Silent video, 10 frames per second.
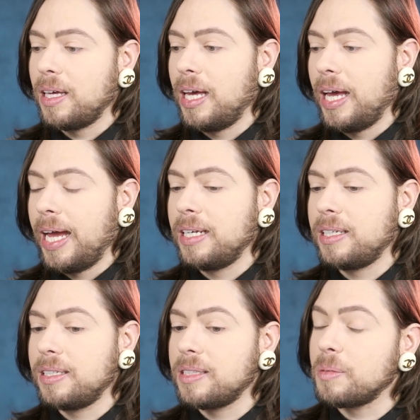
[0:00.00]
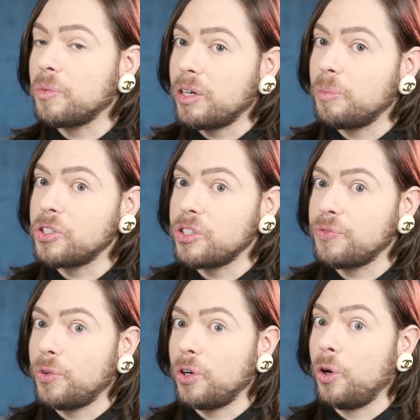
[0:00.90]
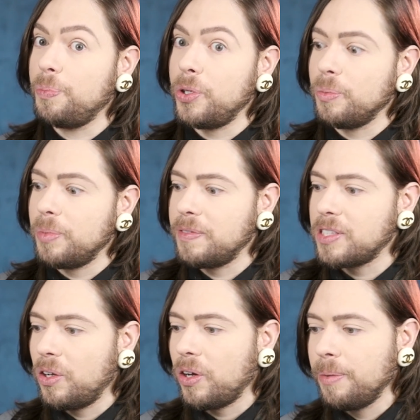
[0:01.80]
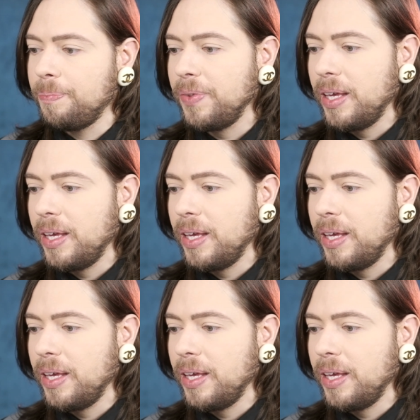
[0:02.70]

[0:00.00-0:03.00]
and he did some great commercials for Opium, Yves Saint Laurent.